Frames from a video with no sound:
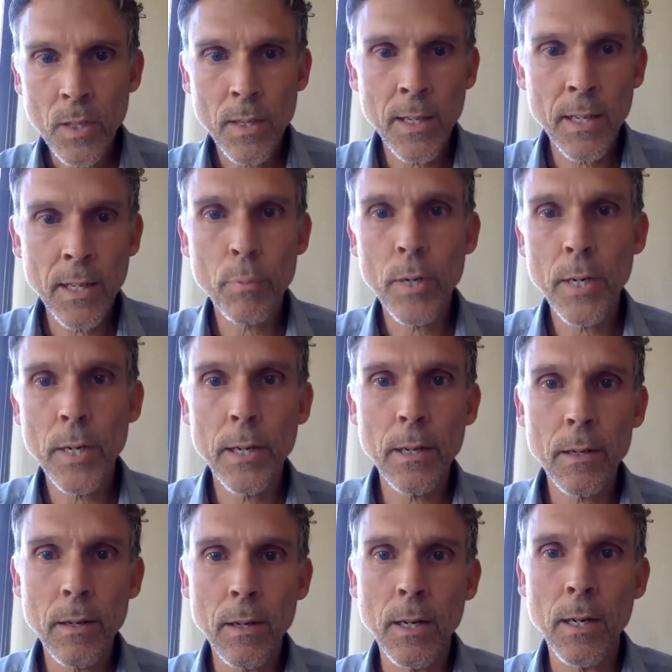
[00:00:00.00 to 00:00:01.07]
and
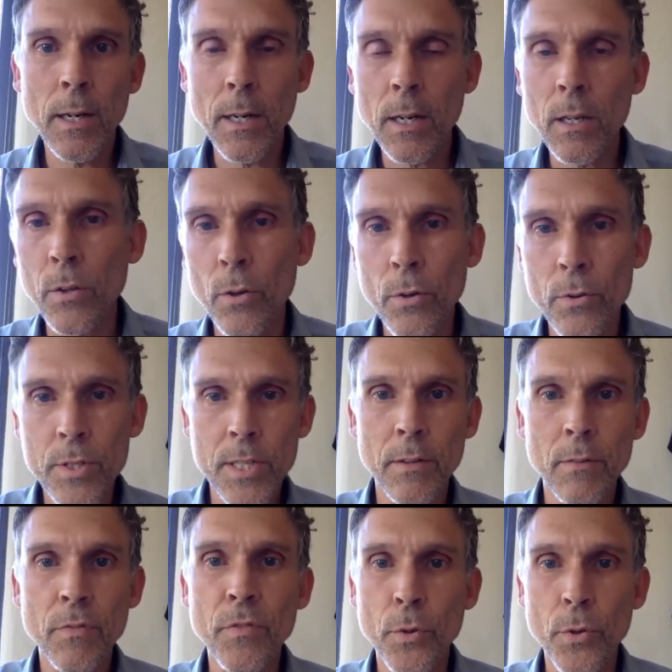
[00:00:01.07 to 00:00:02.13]
bring clothes
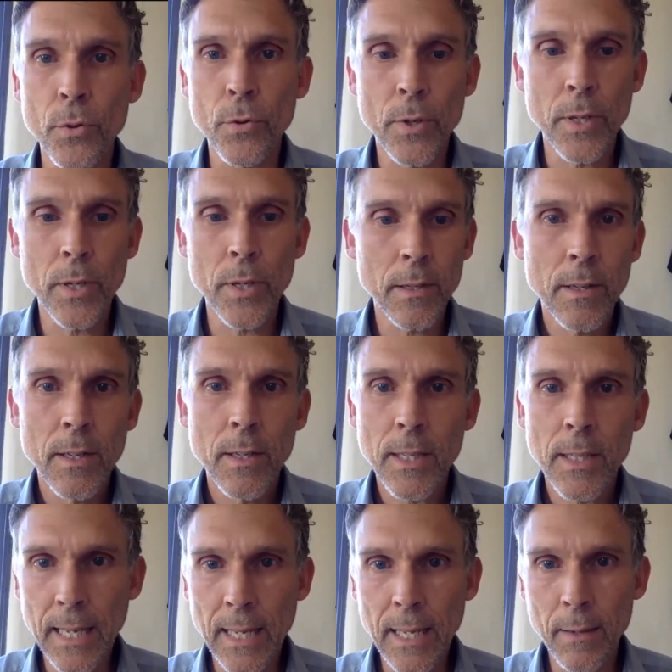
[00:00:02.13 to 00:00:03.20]
and food and
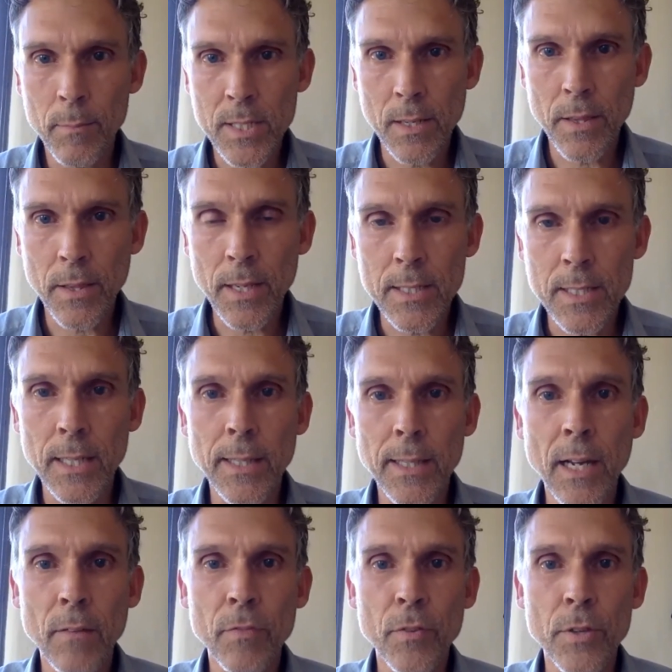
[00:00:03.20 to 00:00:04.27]
games and things like
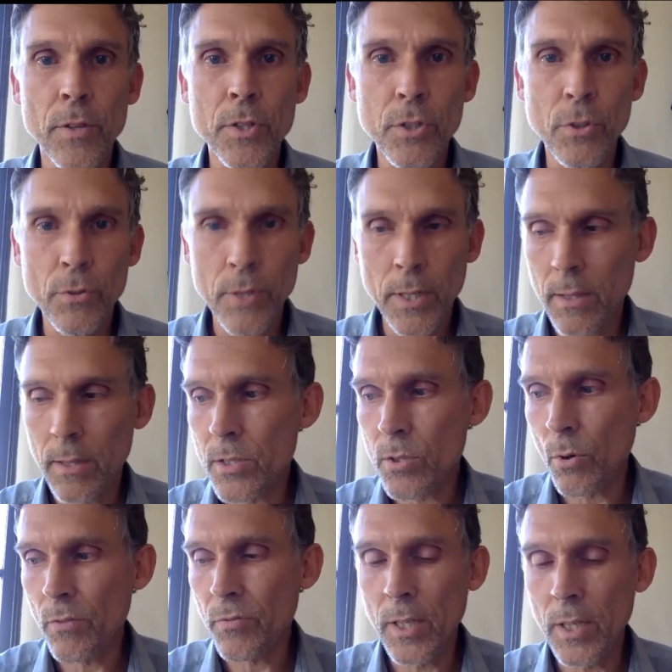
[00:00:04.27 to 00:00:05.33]
that for the children in this
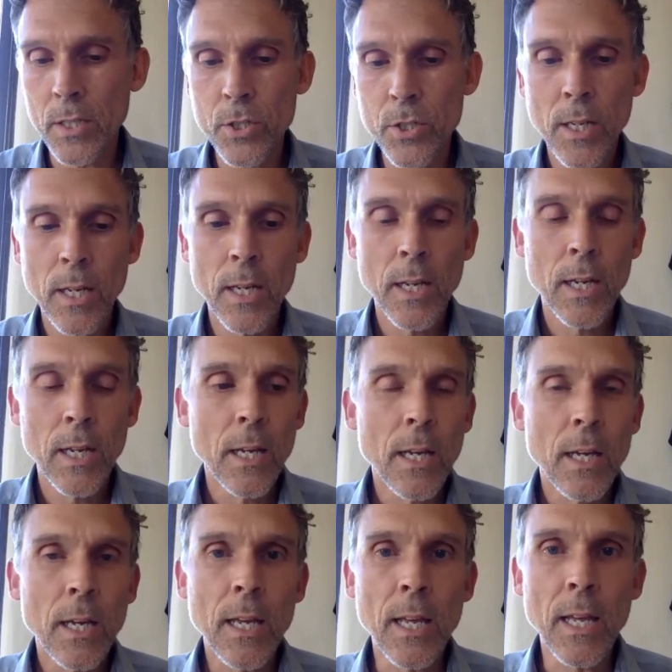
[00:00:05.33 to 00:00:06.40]
orphanage.
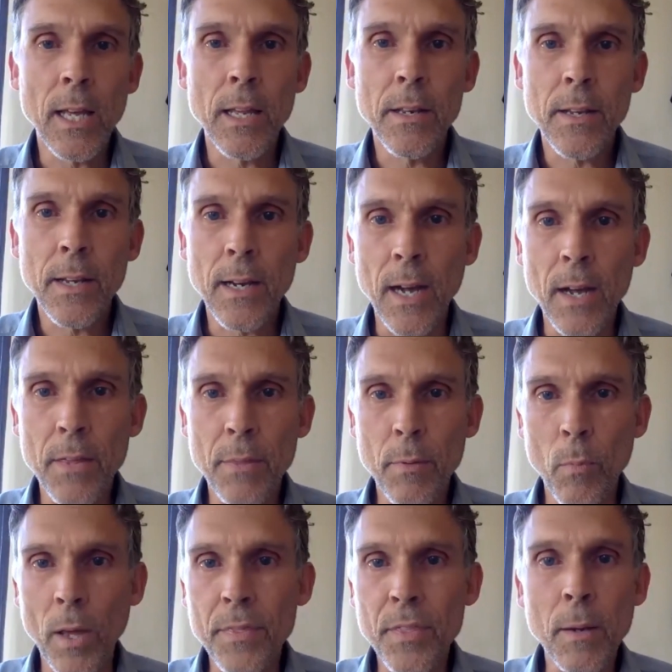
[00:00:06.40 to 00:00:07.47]
And
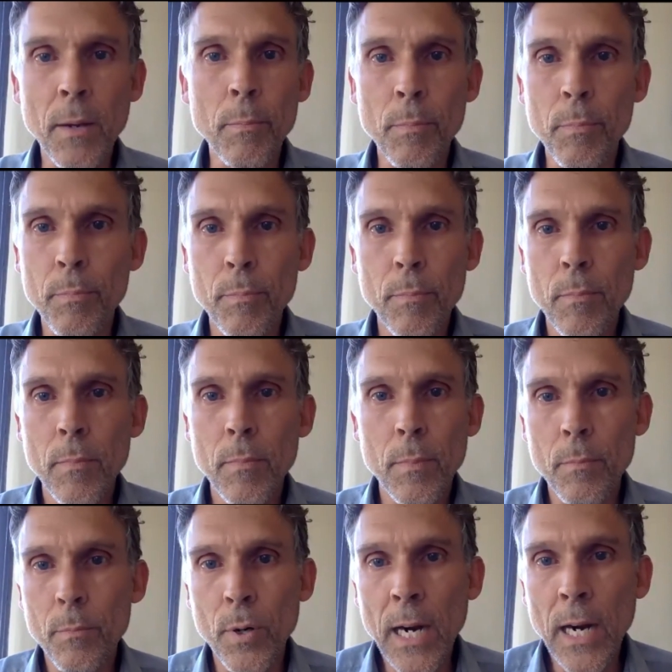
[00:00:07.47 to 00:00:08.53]
I think
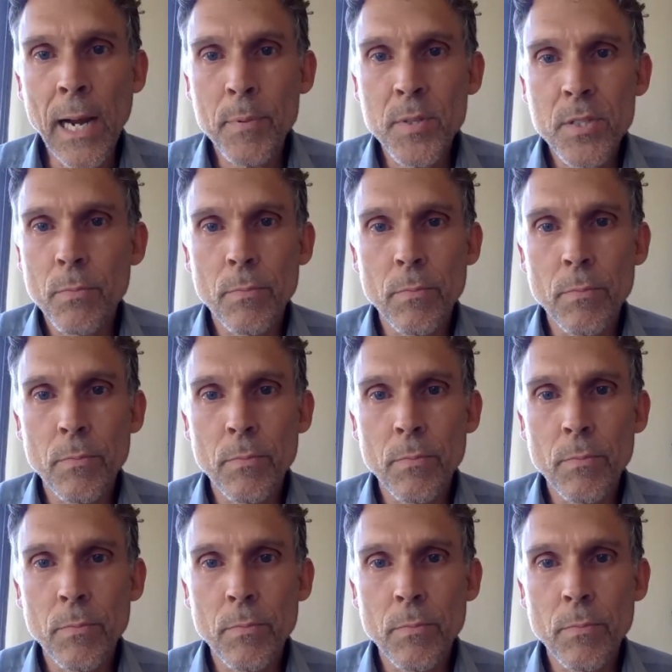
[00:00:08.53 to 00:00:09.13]
perhaps